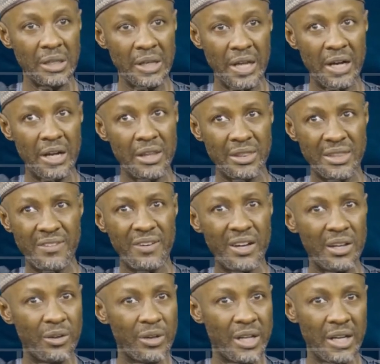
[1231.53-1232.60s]
There are
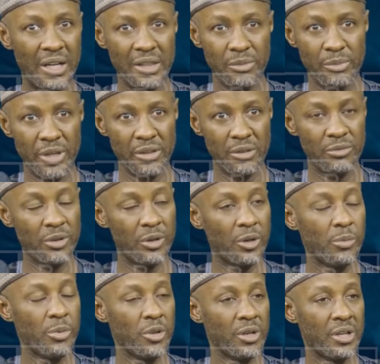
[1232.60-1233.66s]
several other aspects of
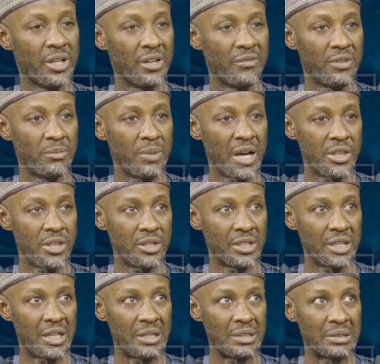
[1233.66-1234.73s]
corruption that have emerged,
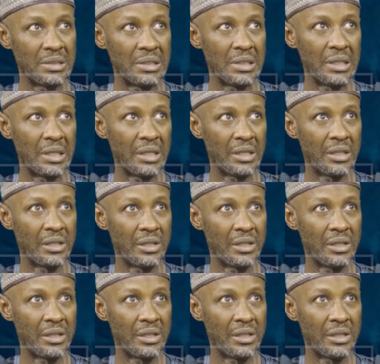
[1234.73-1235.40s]
and mm.